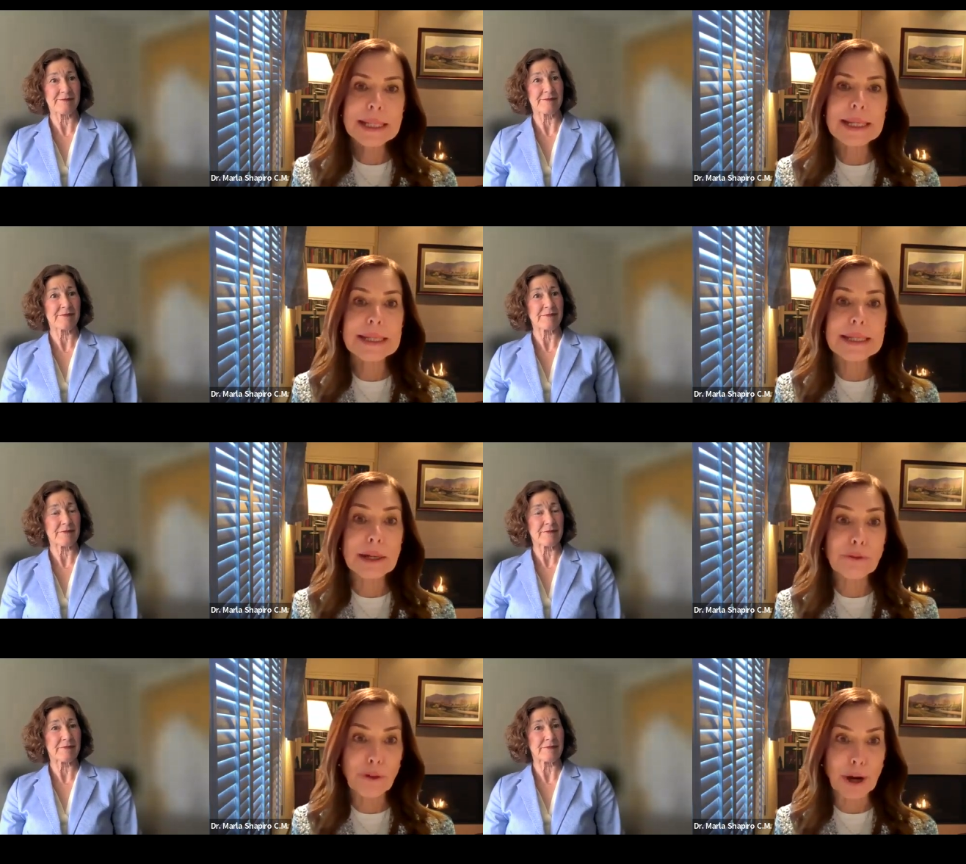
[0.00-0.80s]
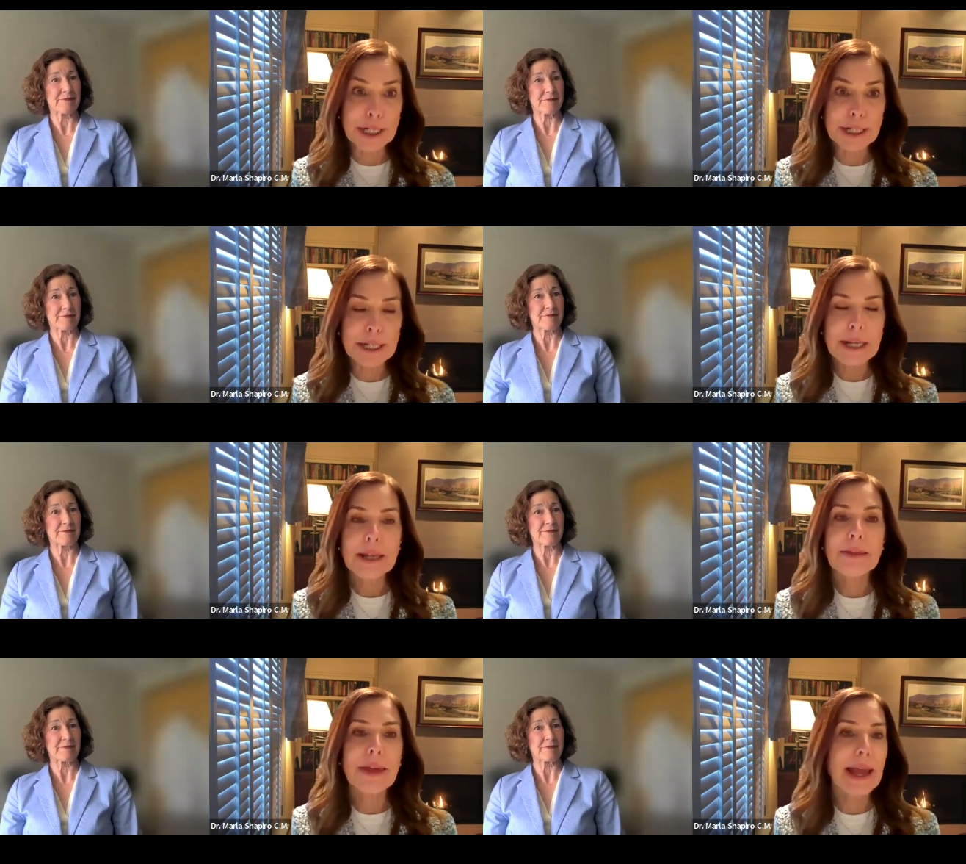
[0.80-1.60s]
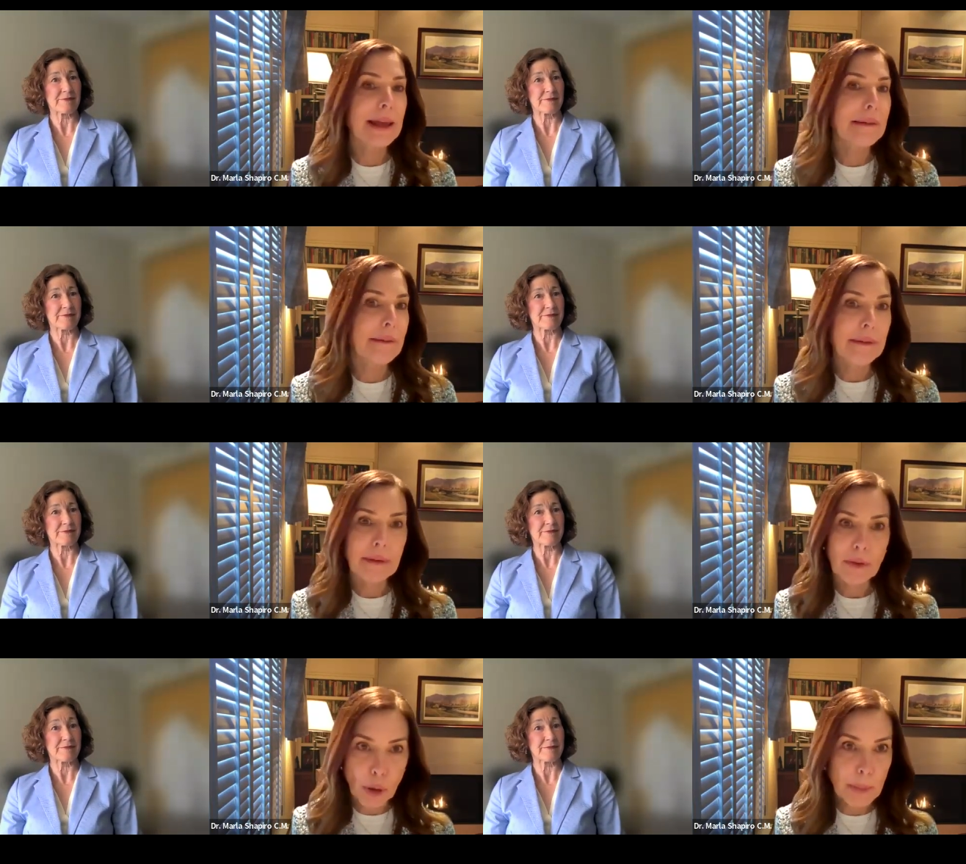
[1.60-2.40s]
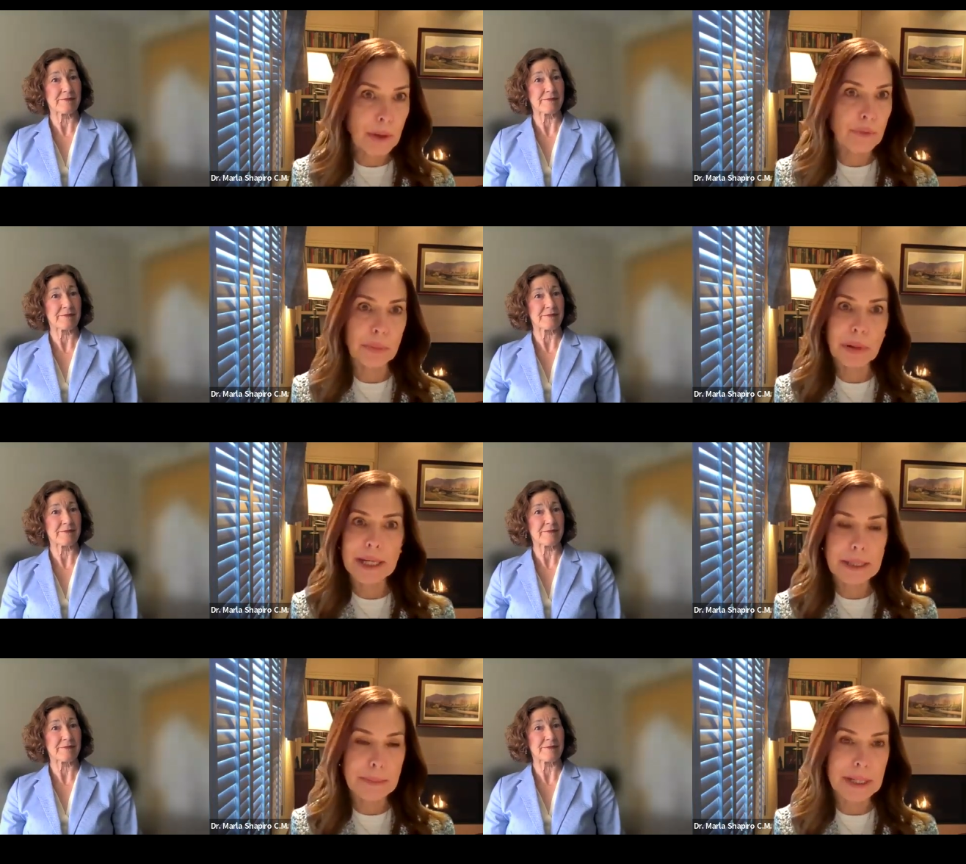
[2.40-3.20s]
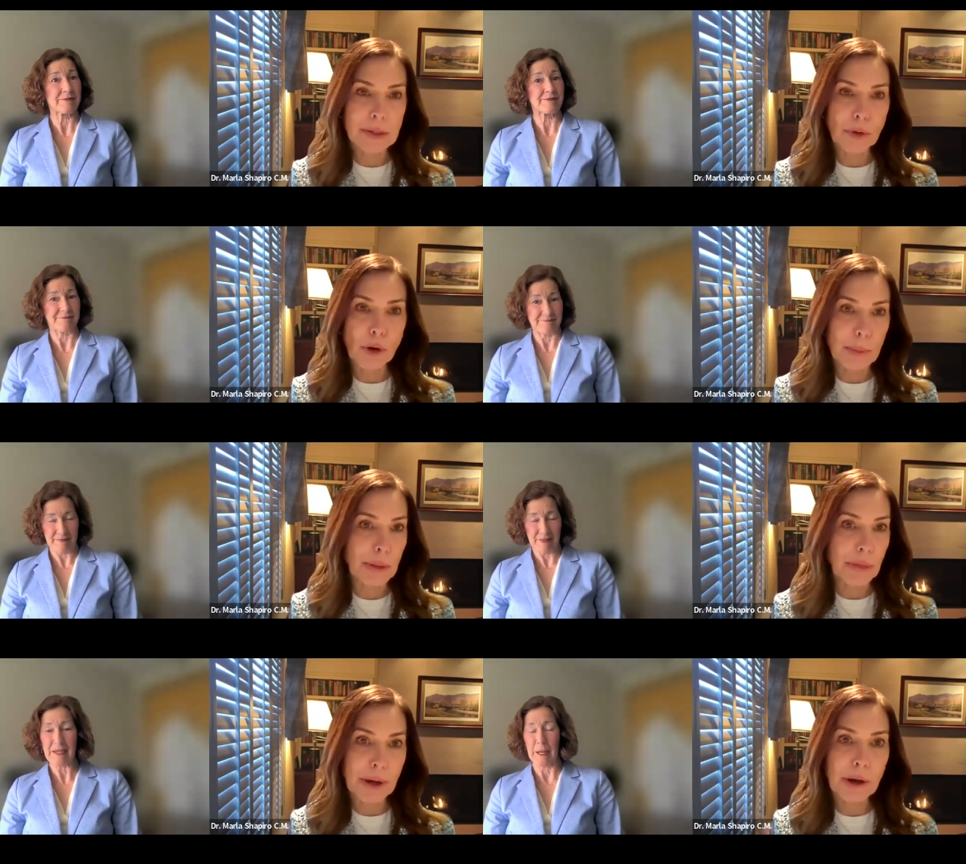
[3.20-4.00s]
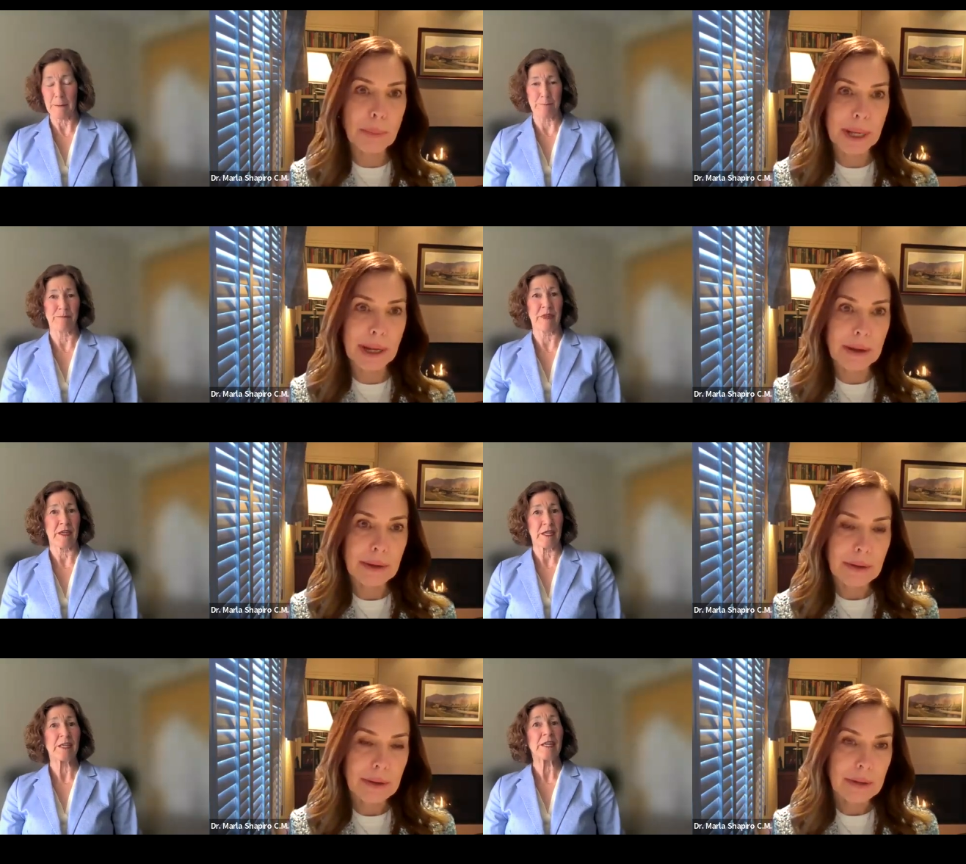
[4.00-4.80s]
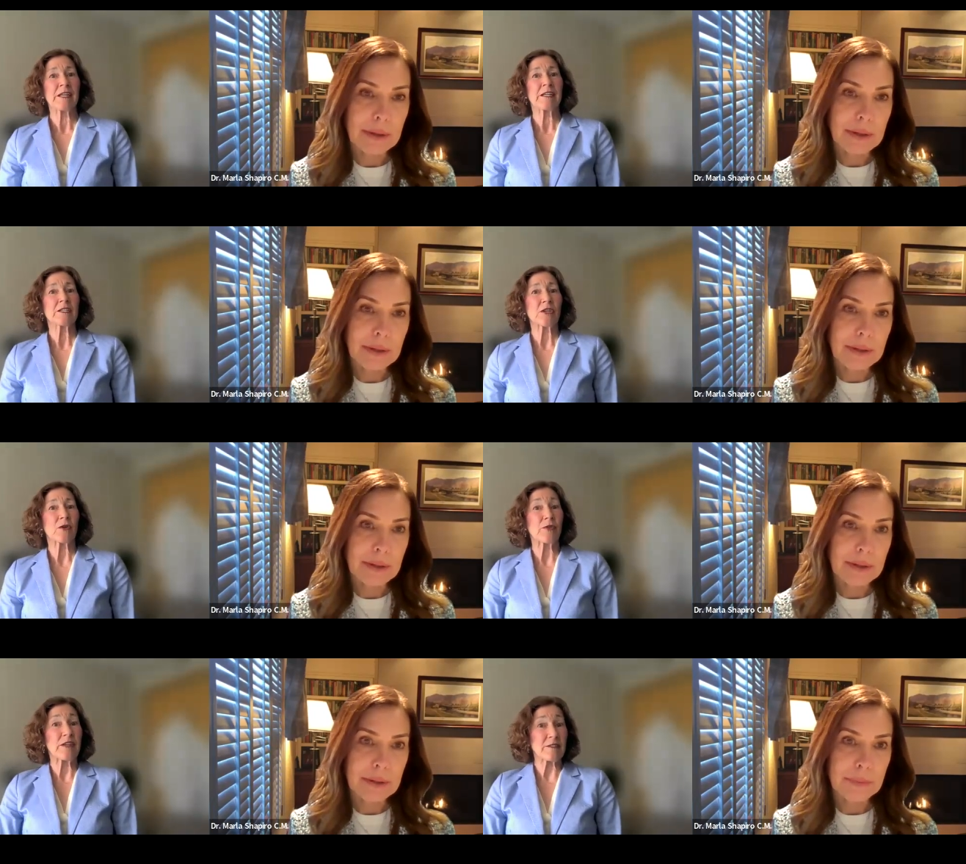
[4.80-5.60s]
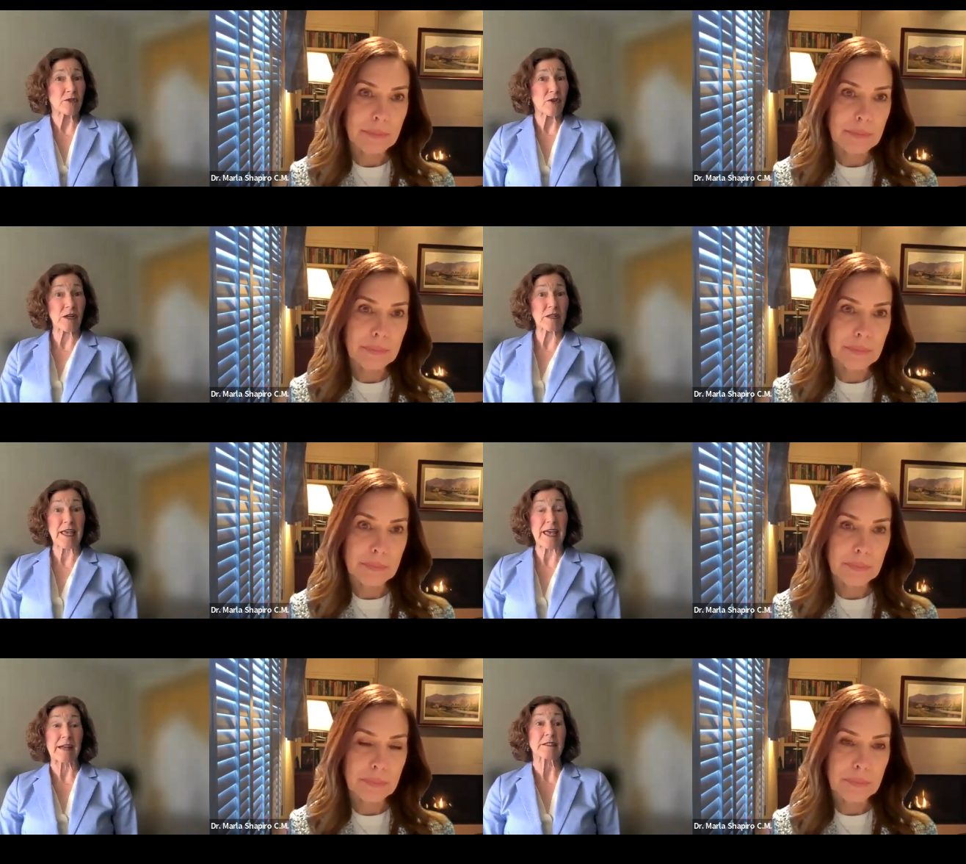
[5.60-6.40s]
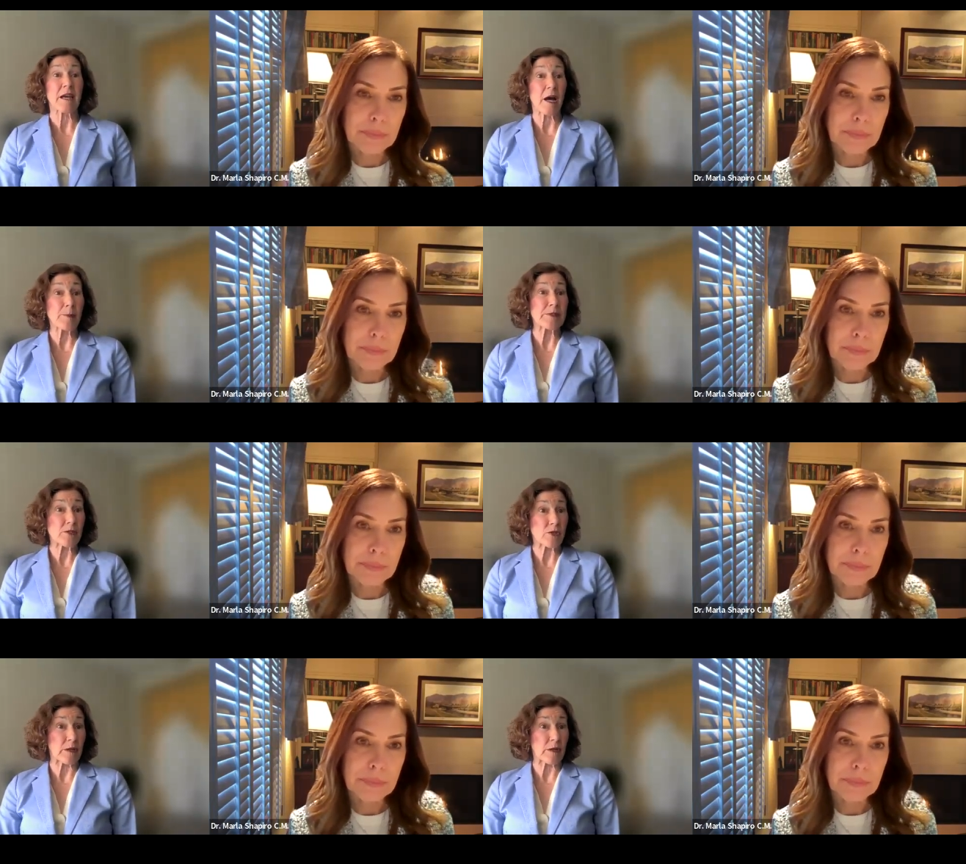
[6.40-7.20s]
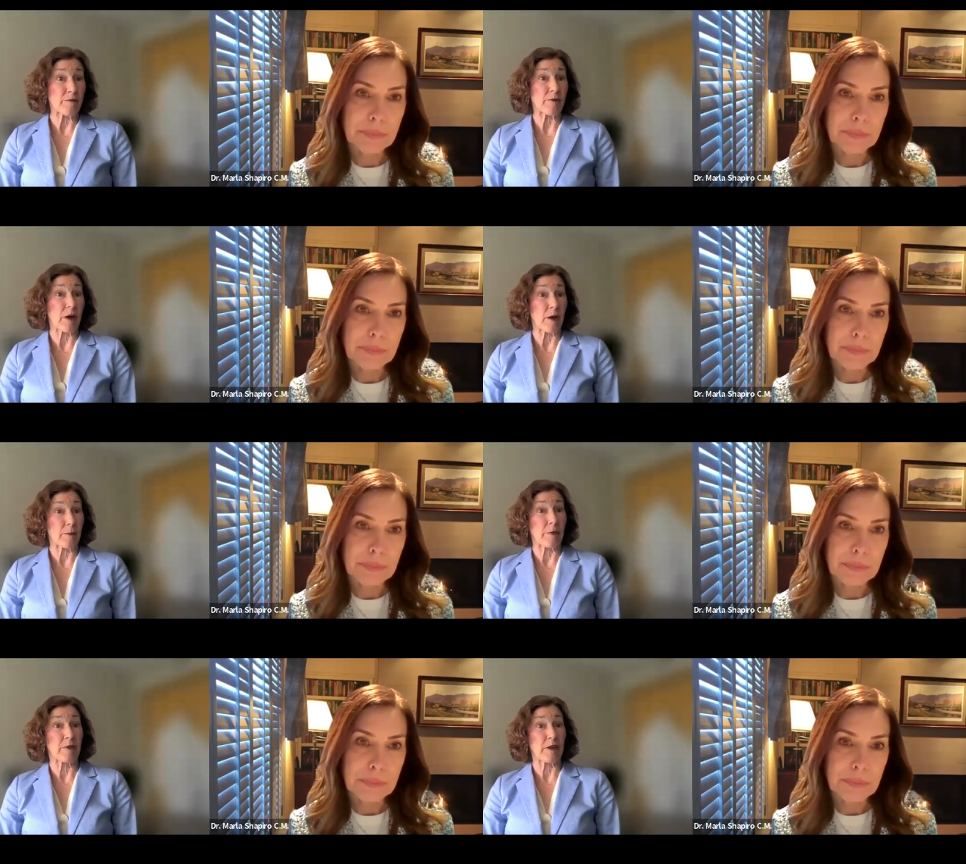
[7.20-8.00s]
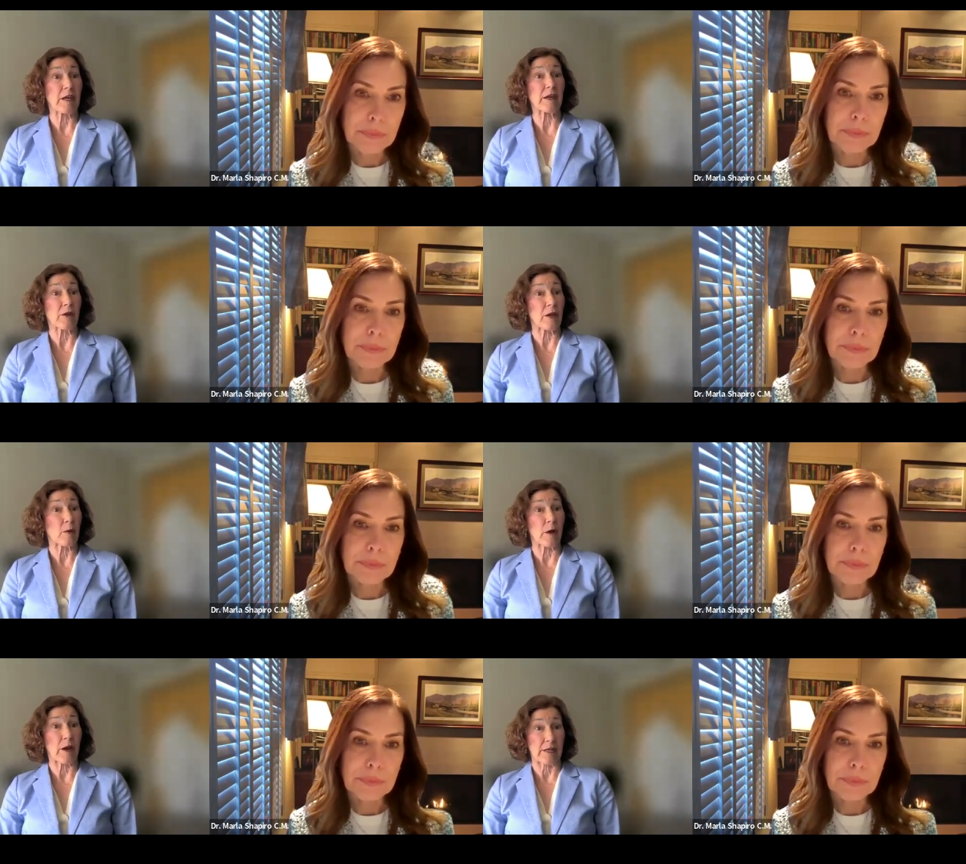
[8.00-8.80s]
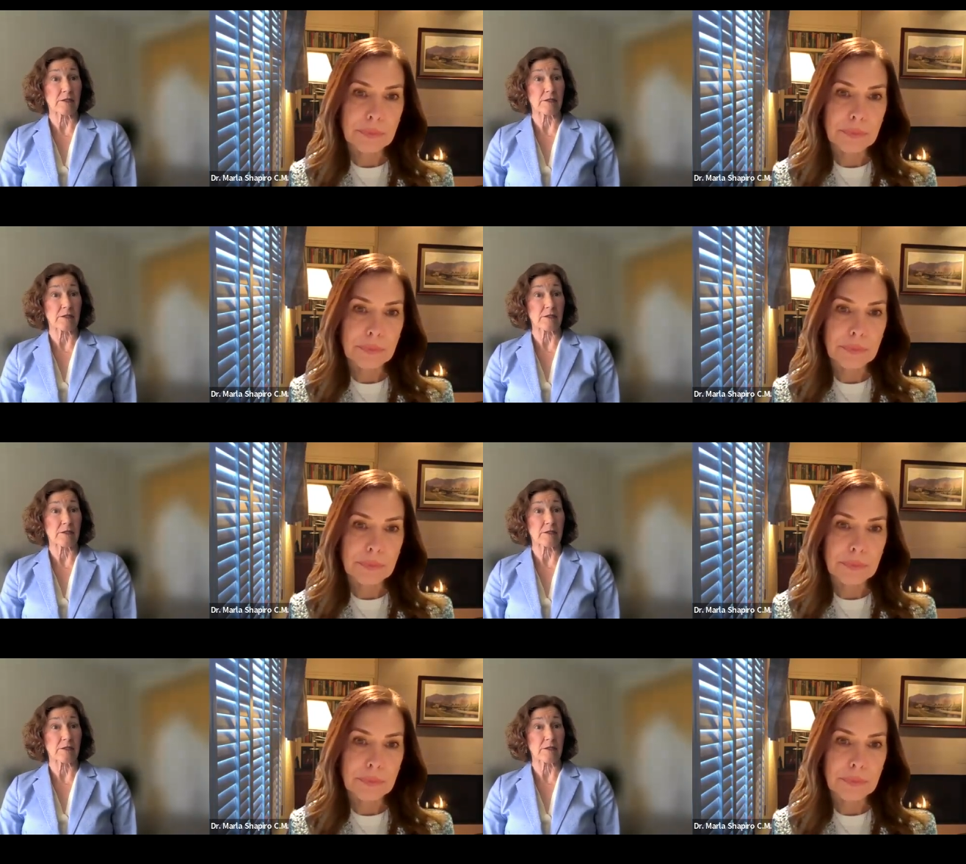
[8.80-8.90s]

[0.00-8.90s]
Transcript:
Speaker 1: this different than hormone replacement or hormone therapy?
Speaker 2: So these drugs act upstream from the area where